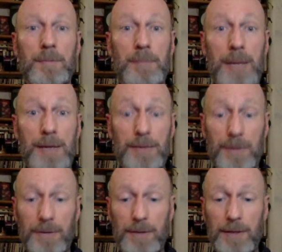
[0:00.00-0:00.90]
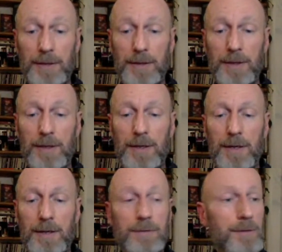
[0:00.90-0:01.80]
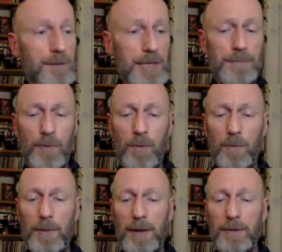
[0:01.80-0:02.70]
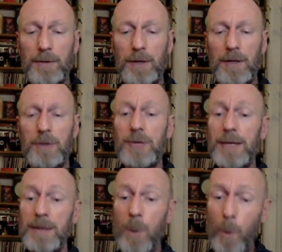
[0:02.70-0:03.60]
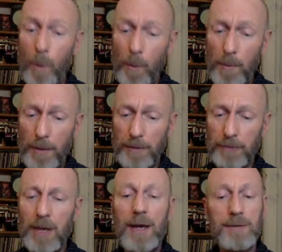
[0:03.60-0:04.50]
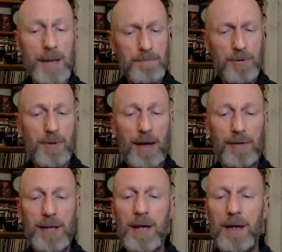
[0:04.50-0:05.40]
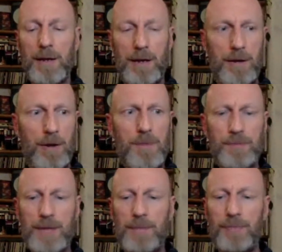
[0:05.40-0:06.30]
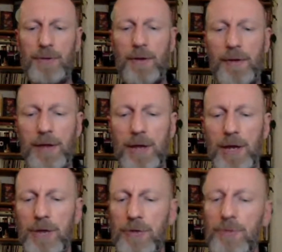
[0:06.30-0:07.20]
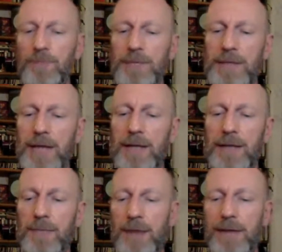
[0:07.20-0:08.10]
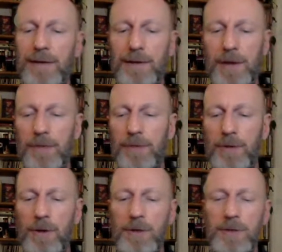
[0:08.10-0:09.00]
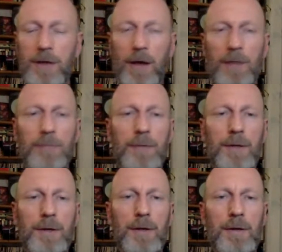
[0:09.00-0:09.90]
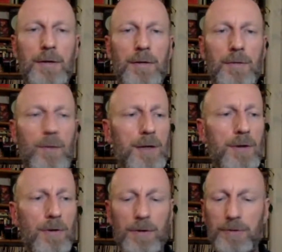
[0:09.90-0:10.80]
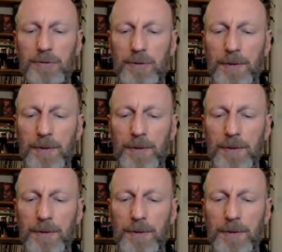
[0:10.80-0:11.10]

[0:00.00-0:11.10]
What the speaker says: Melatonin, the sleep hormone. You're taking hormones temporarily. I hope temporarily. You shouldn't be taking them regularly over the long term. Why not?